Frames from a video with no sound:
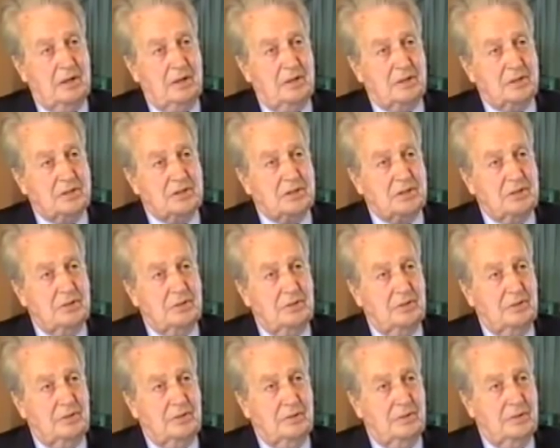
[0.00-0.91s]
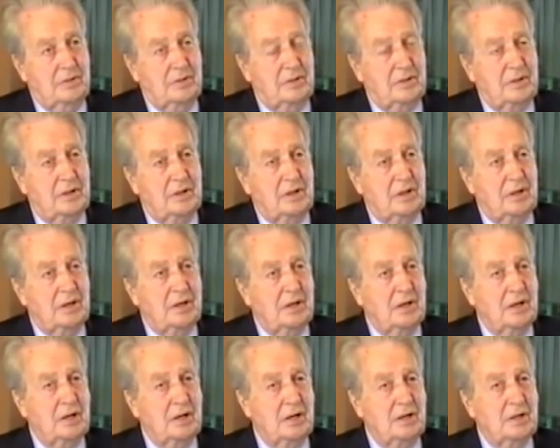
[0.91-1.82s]
the school
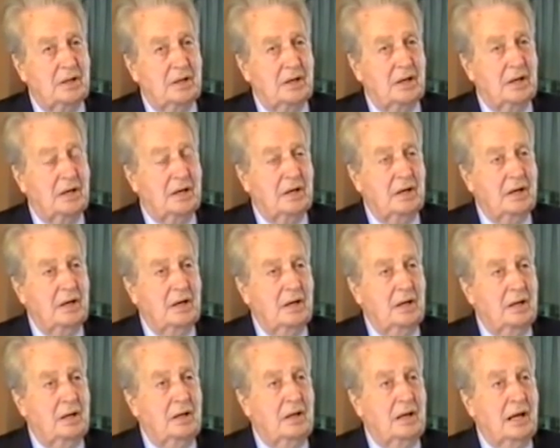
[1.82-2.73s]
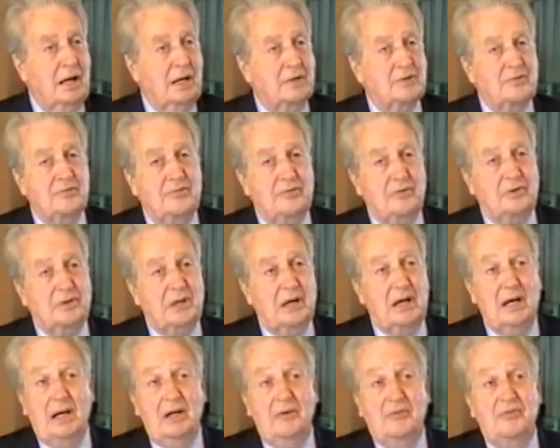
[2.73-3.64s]
in the late 40s,
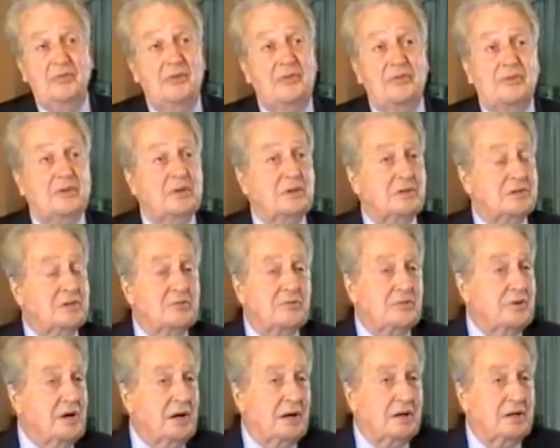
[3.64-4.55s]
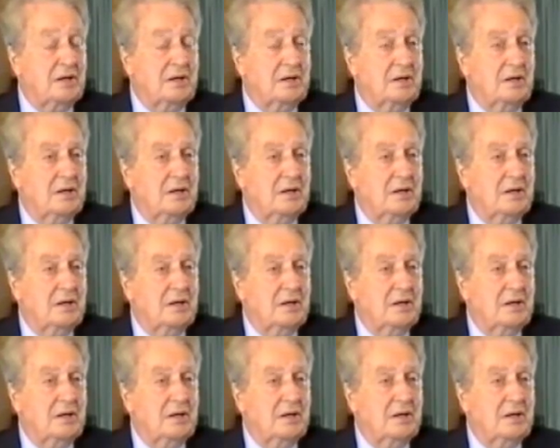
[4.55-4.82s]
early 50s, in fact.